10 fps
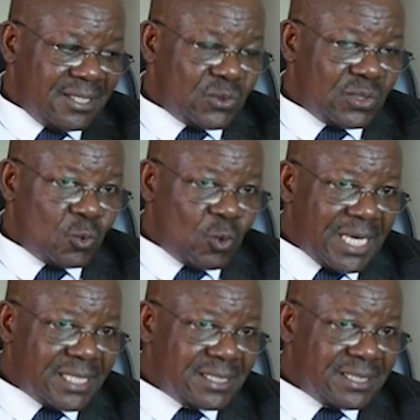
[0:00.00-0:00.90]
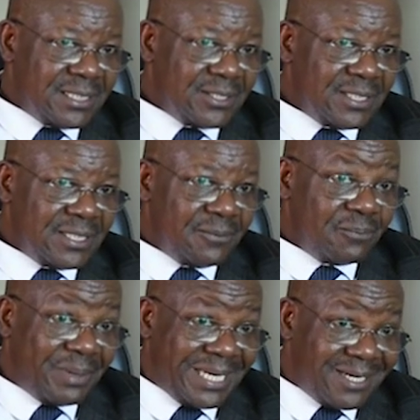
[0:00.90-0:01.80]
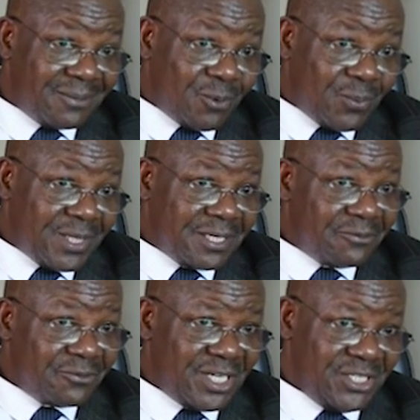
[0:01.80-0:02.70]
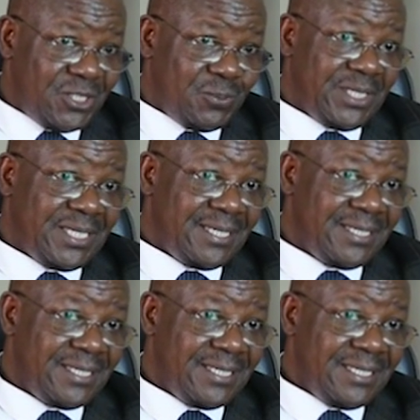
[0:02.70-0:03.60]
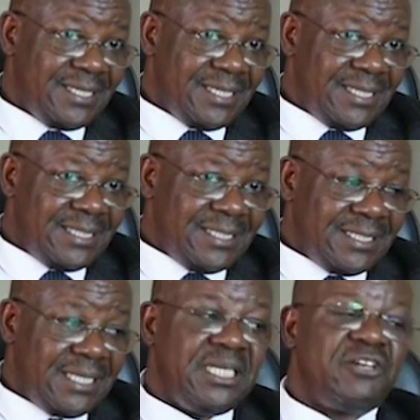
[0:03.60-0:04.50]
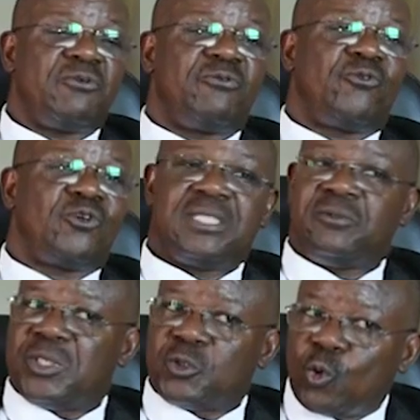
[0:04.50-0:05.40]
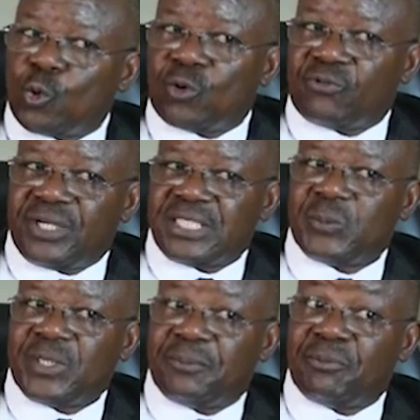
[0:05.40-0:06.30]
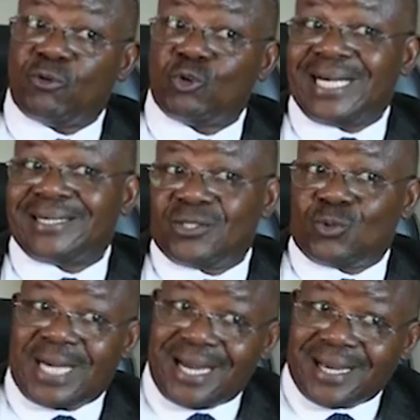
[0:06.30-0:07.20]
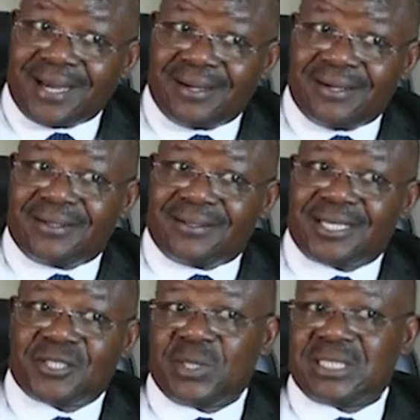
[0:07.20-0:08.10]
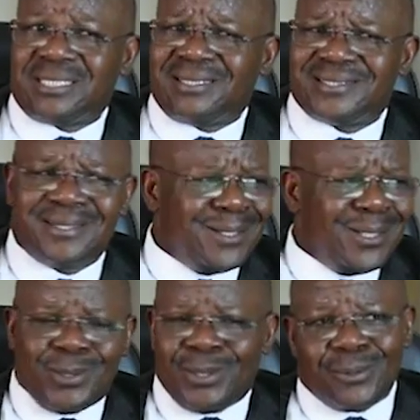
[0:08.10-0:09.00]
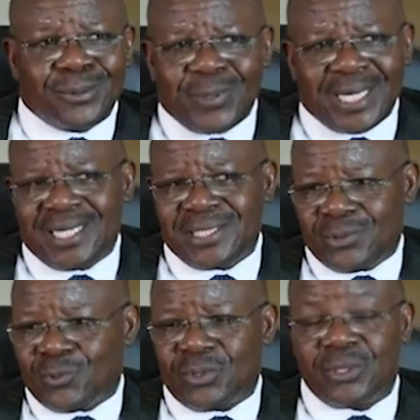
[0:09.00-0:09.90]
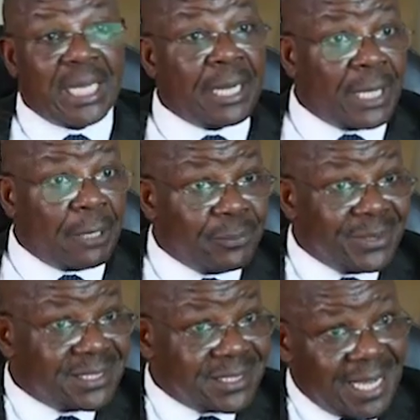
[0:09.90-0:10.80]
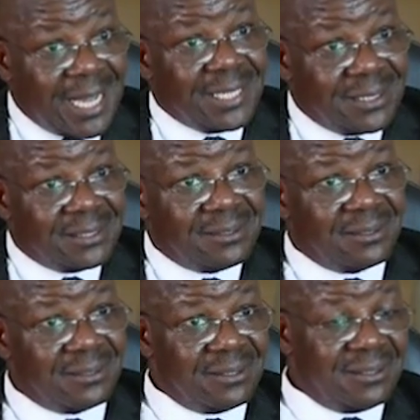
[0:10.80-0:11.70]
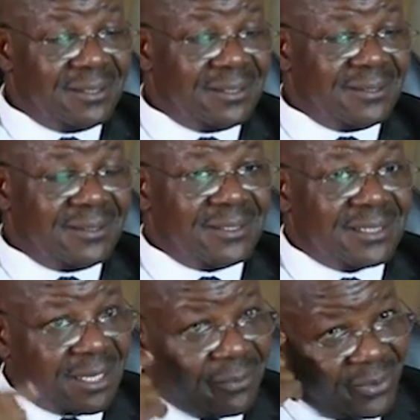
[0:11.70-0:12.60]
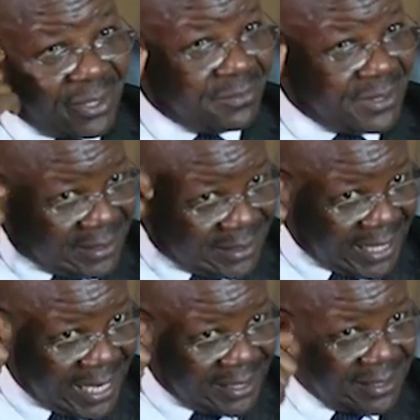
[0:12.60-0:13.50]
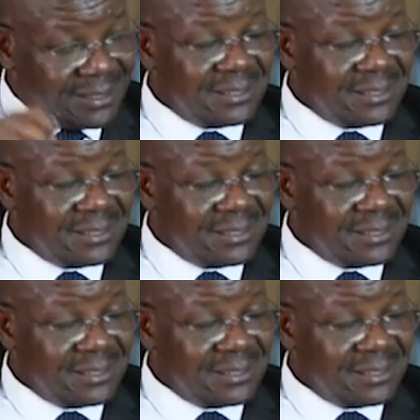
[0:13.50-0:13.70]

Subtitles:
To the west, Benin Republic, French speaking. Then they reinforce it with Togo, French speaking. Before you can get to Ghana, that speaks English. Why can't are we being tied? Is our brain being tied?